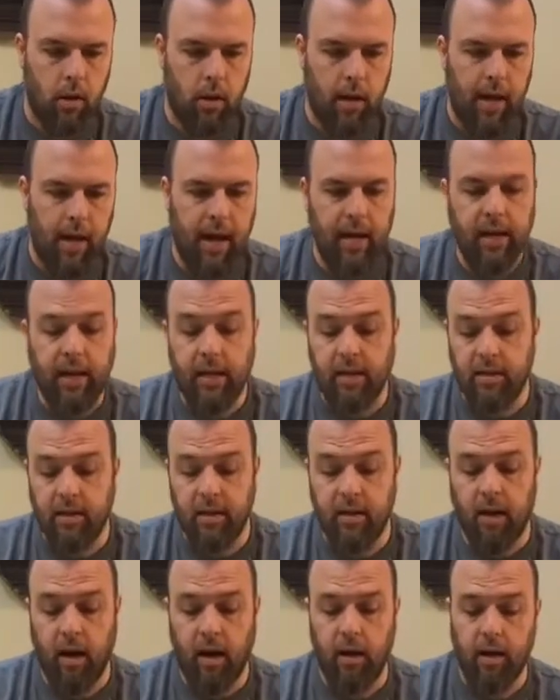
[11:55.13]
And he did
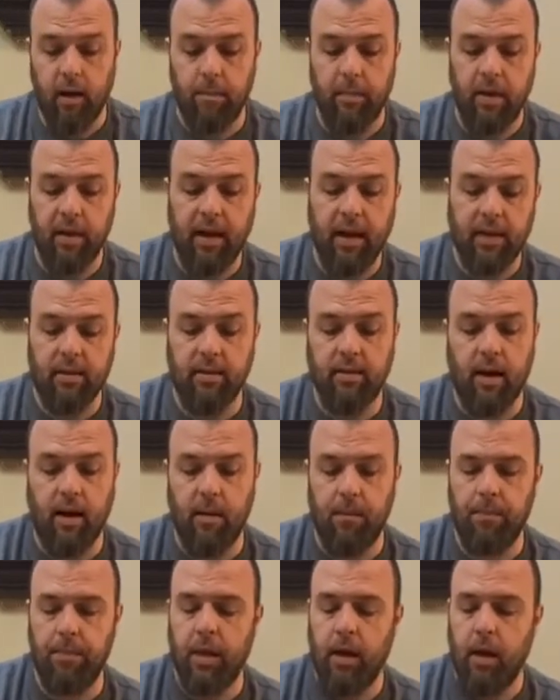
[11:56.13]
not hit me that
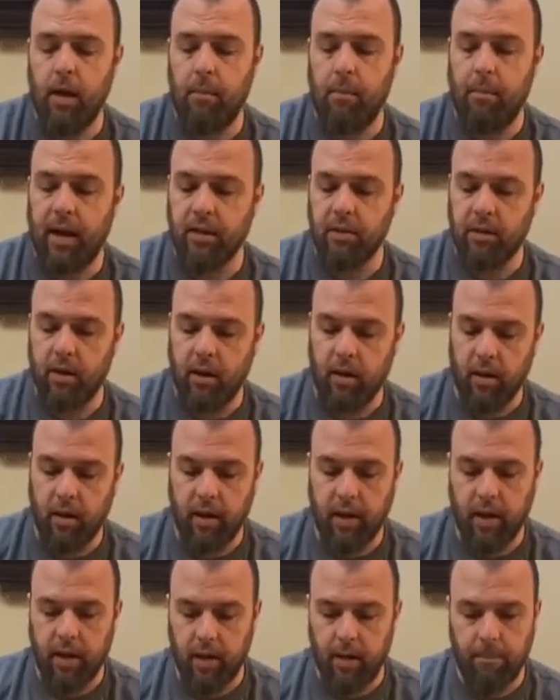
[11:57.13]
time. My turn
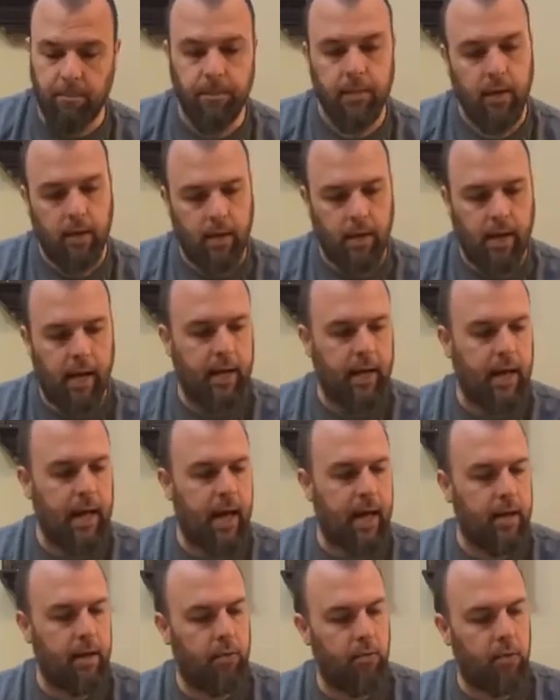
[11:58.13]
again. I
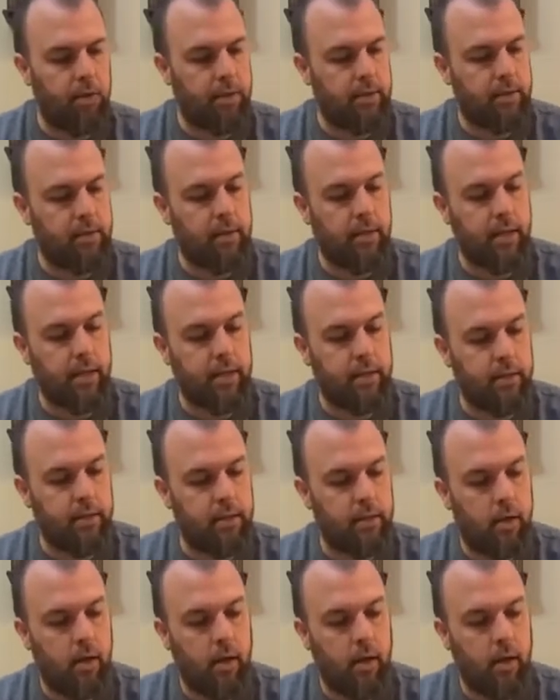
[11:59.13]
got him with a 6.